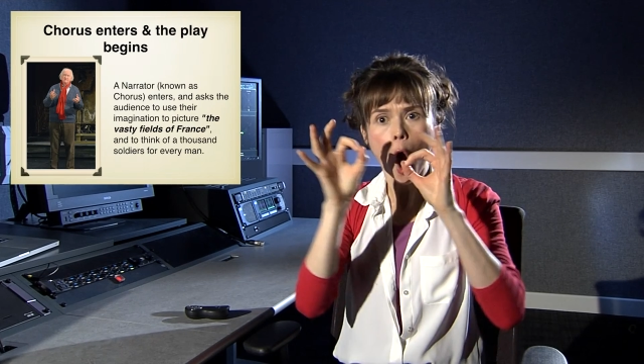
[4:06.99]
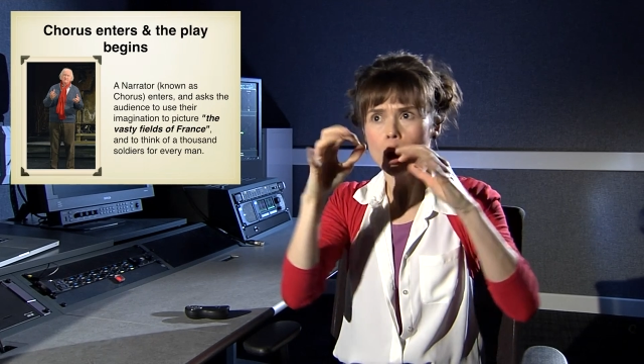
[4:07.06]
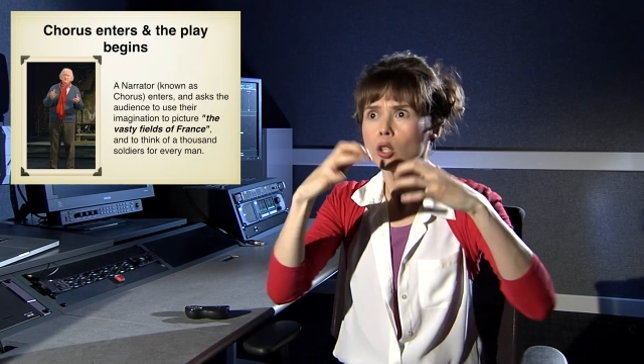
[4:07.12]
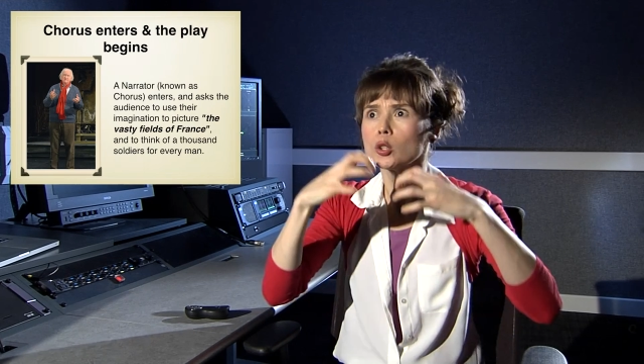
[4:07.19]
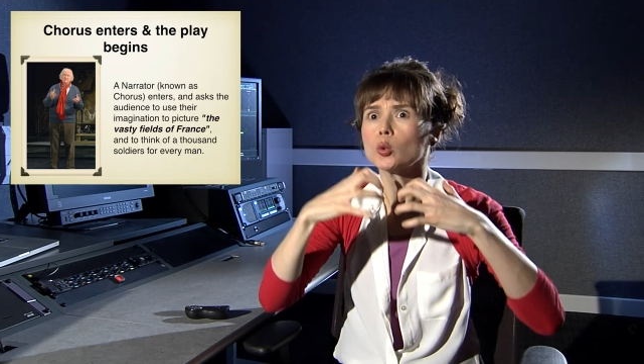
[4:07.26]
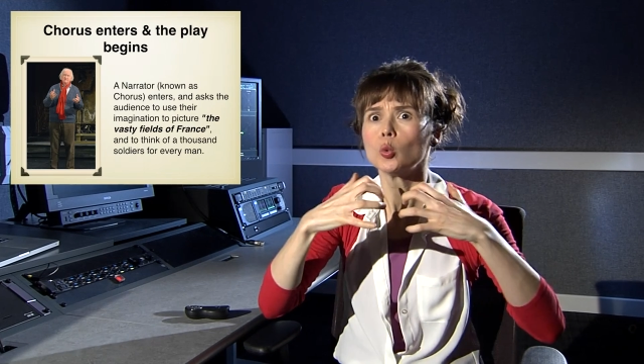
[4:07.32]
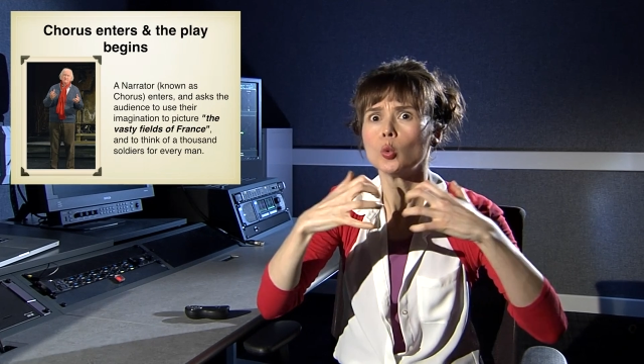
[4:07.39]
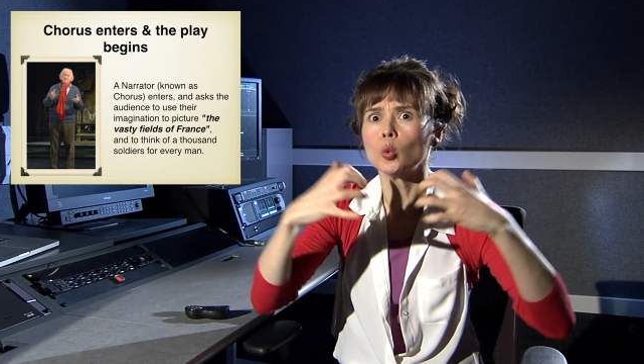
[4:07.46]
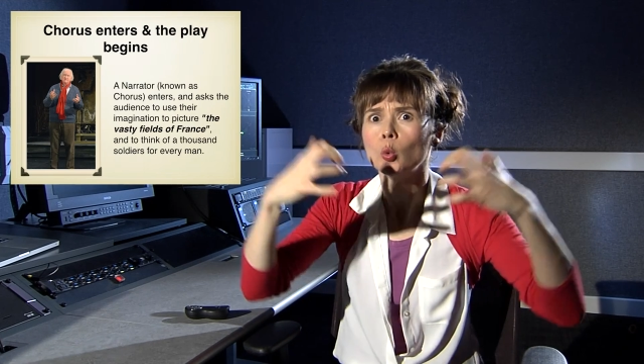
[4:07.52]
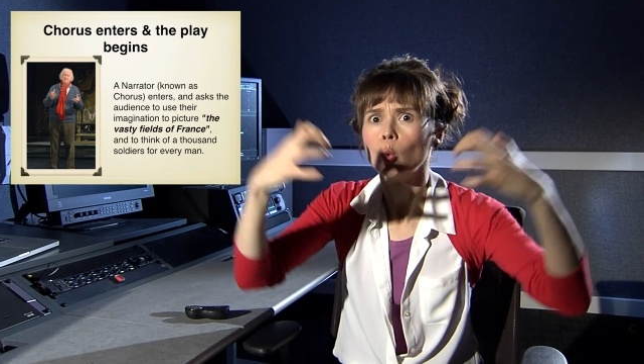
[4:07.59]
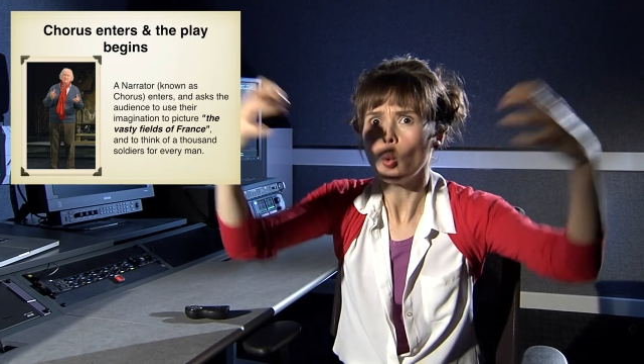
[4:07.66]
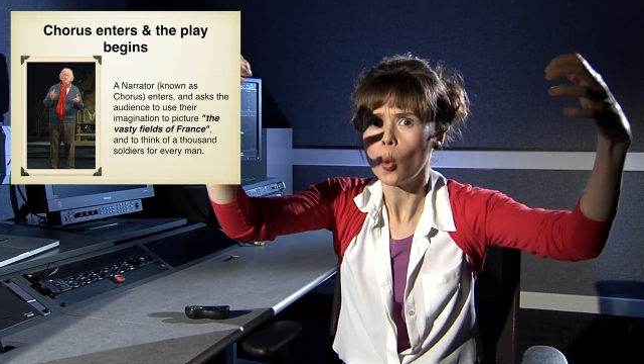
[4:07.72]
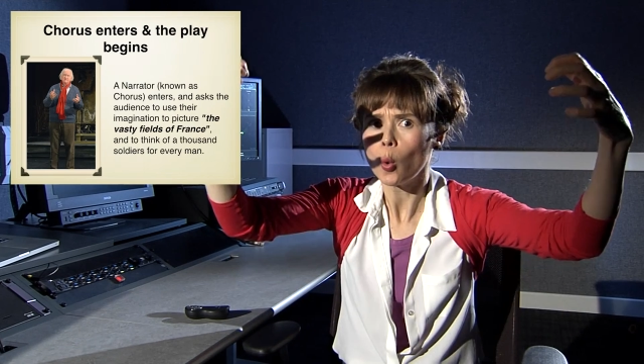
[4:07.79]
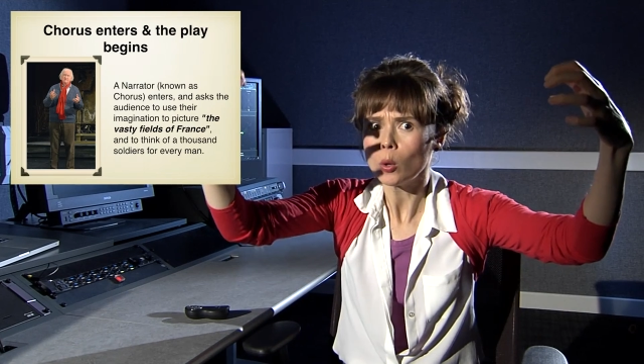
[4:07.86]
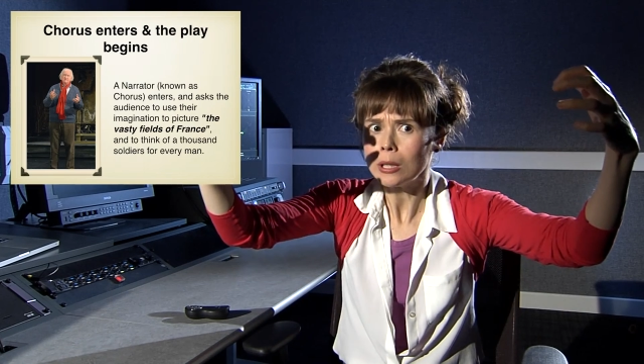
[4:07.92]

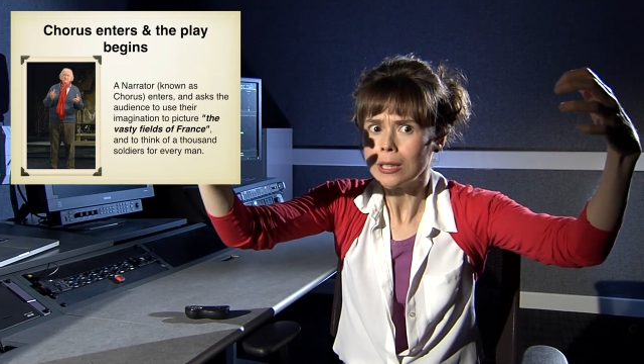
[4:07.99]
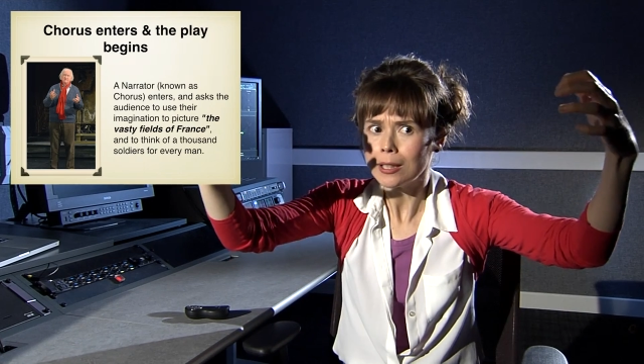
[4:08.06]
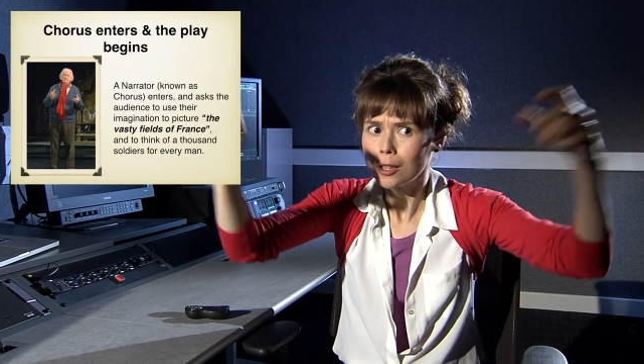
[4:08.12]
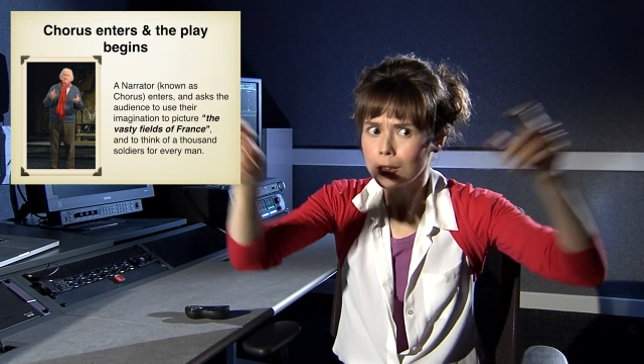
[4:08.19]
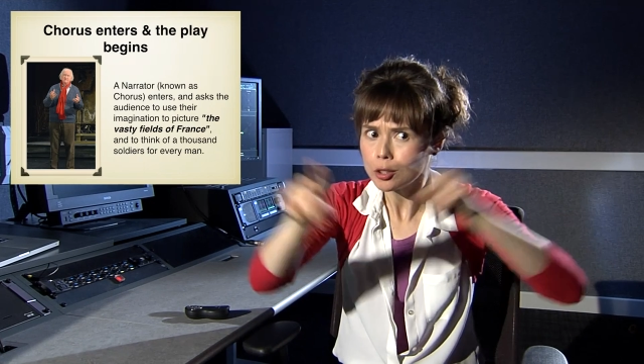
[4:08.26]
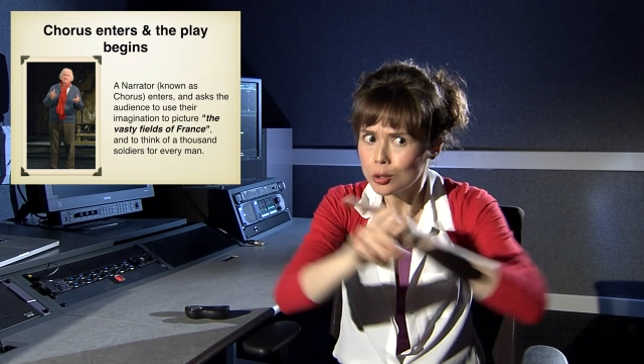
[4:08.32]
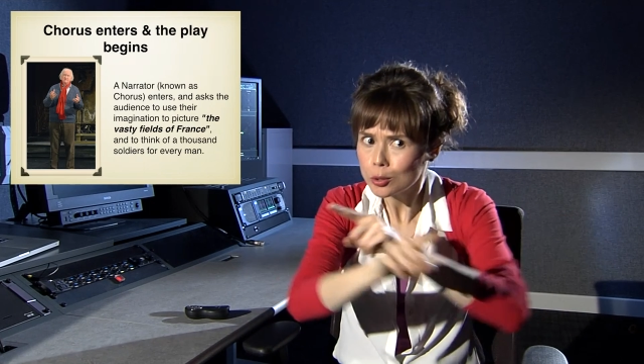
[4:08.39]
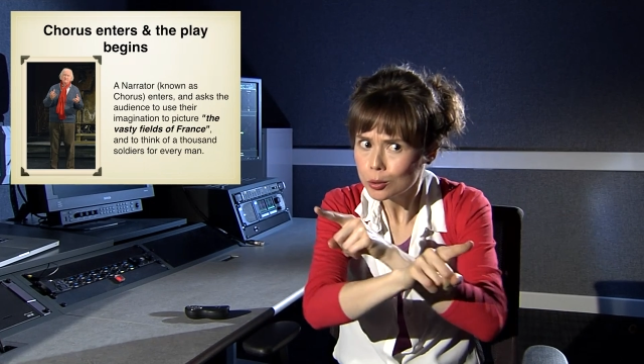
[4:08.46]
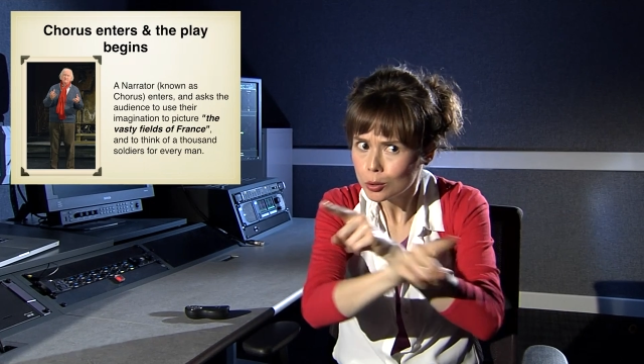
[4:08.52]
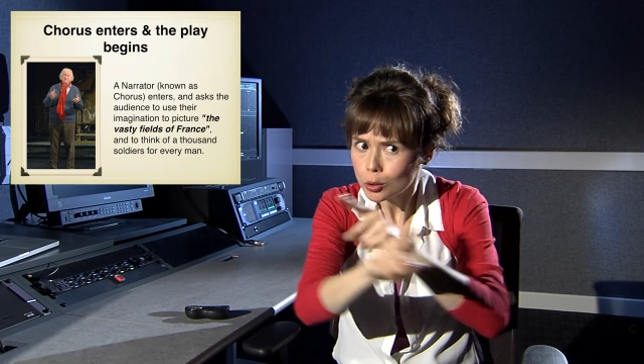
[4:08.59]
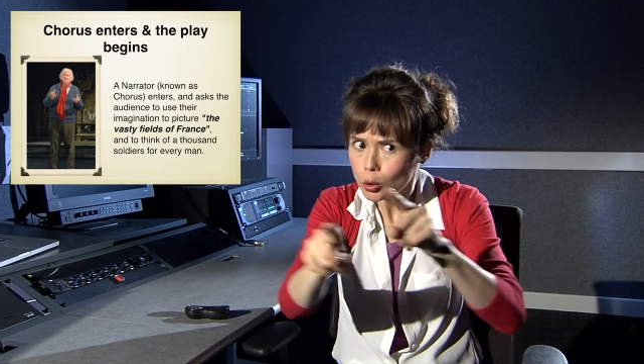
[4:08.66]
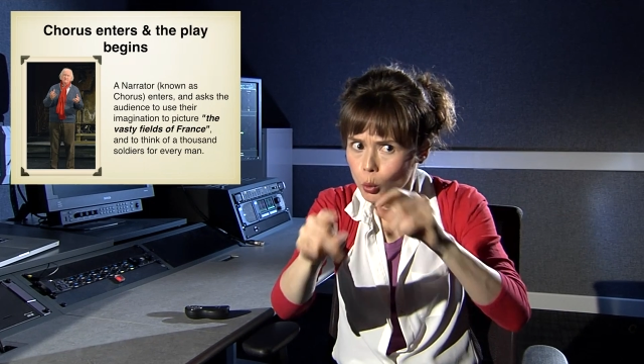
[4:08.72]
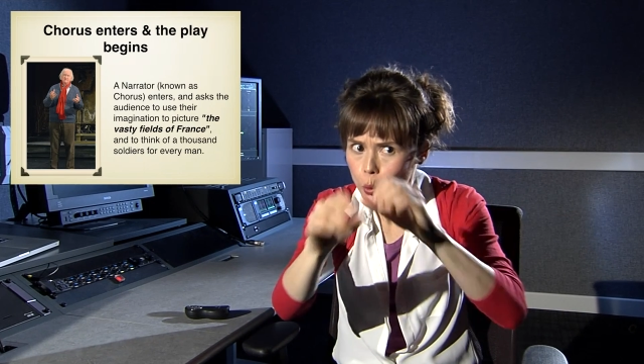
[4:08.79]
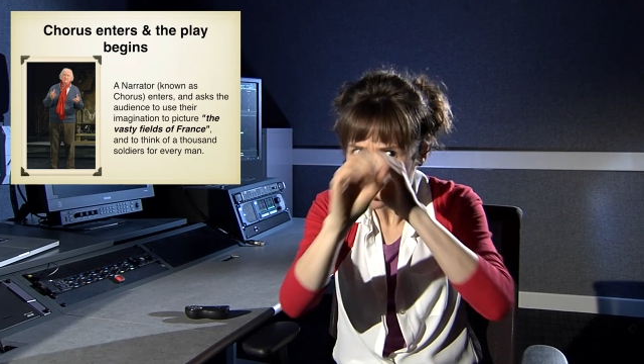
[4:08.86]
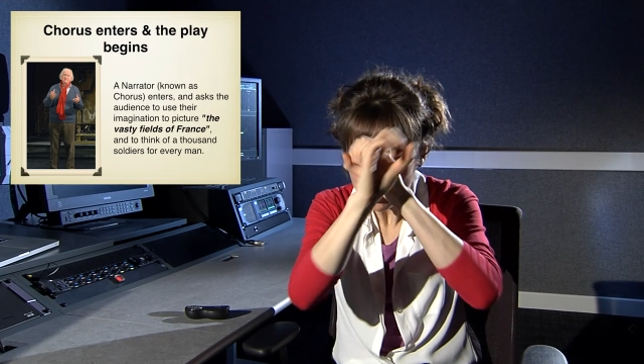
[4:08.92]
He's a bit similar to a
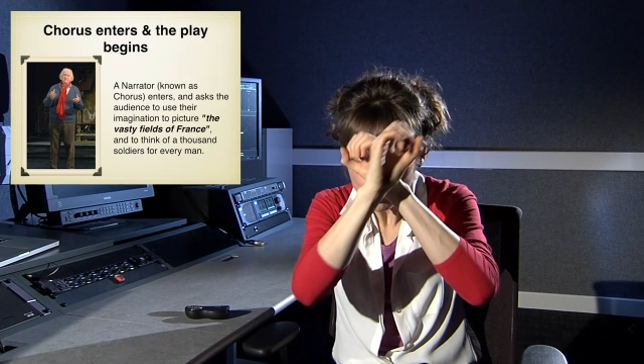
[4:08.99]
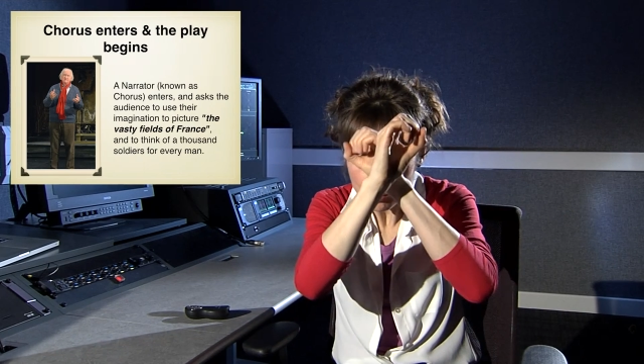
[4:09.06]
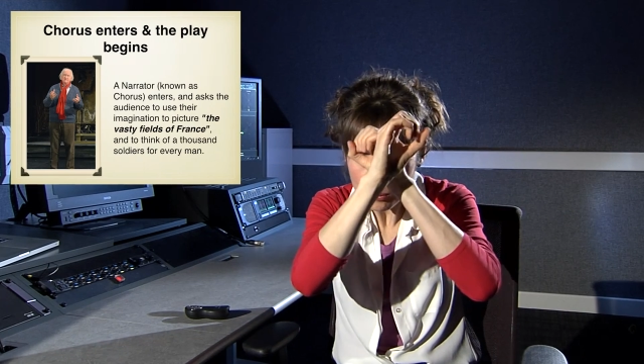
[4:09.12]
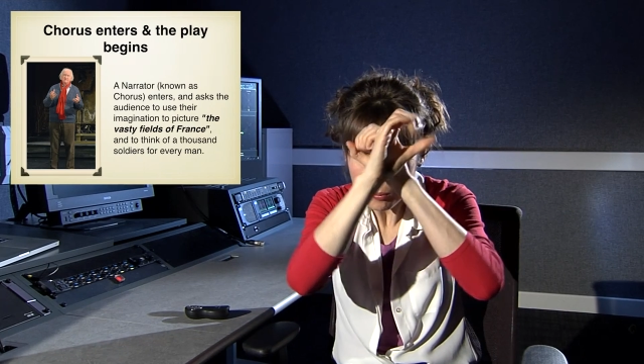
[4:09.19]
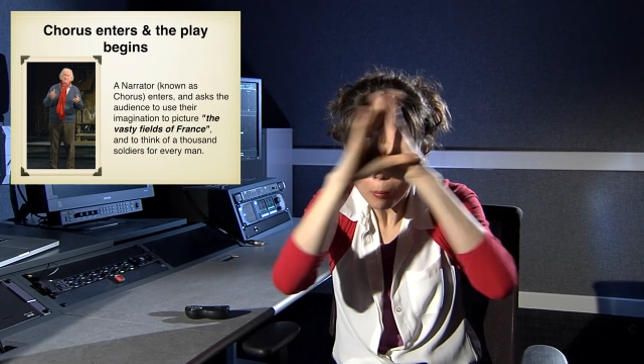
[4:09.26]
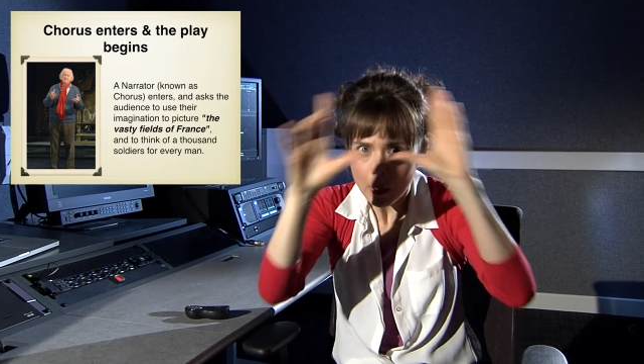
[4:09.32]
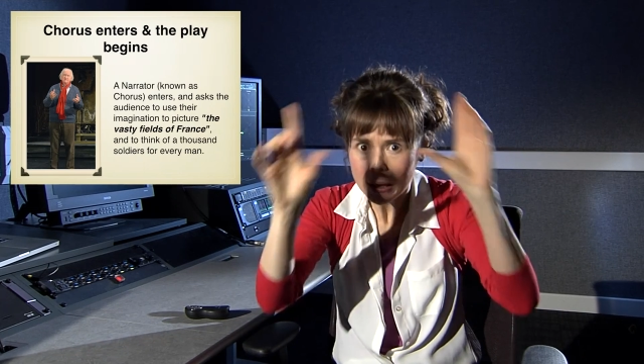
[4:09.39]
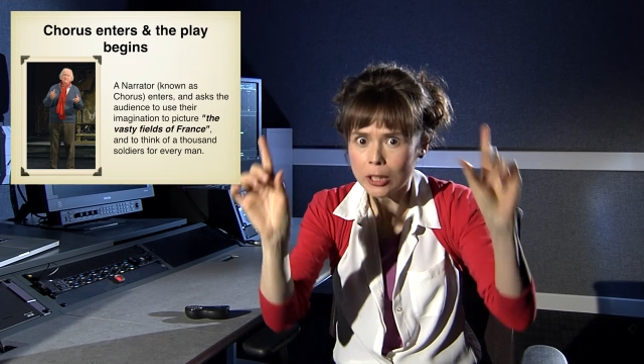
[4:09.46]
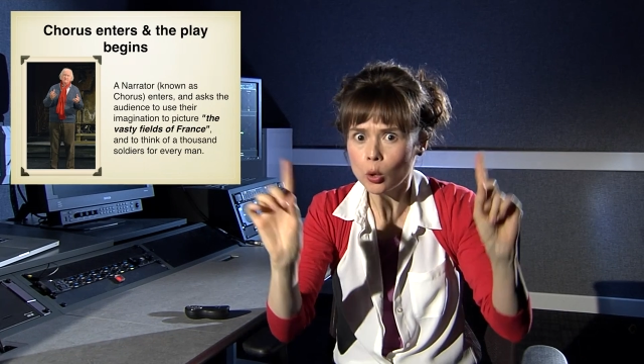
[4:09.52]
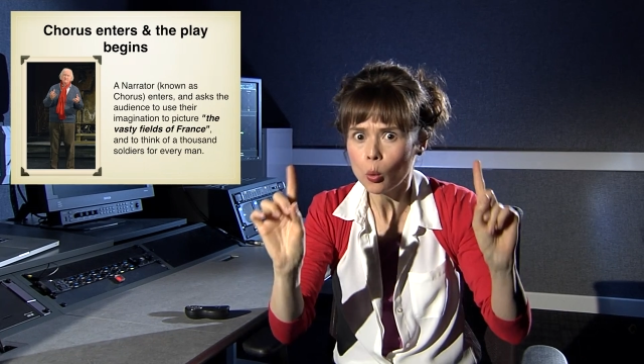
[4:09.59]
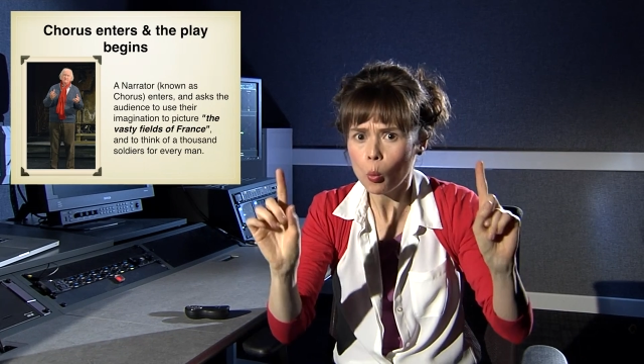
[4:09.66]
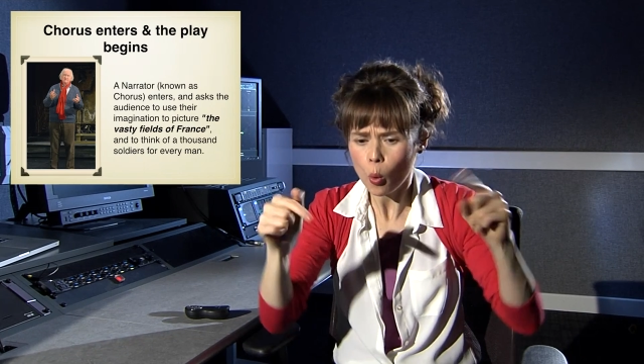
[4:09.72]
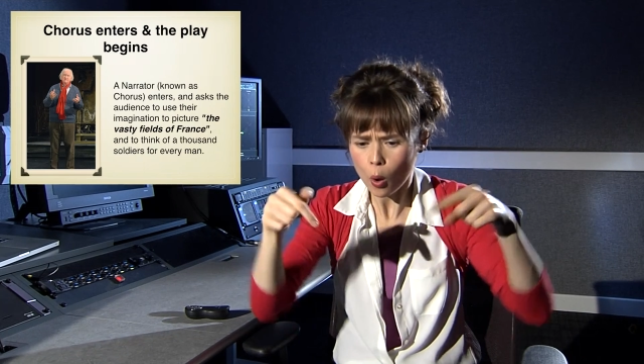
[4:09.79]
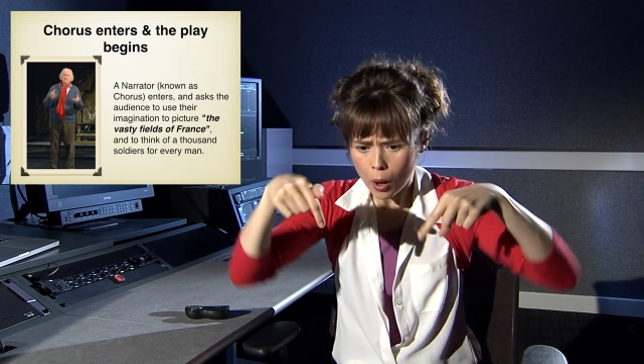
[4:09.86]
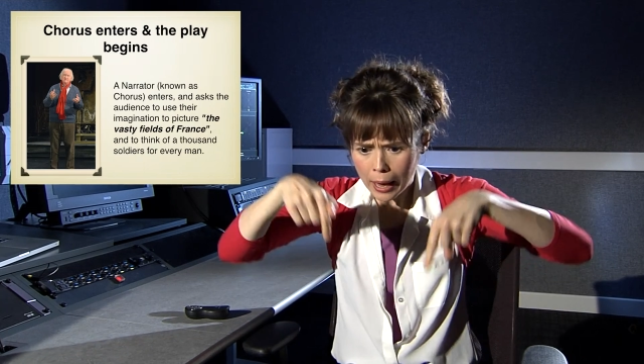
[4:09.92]
narrator perhaps,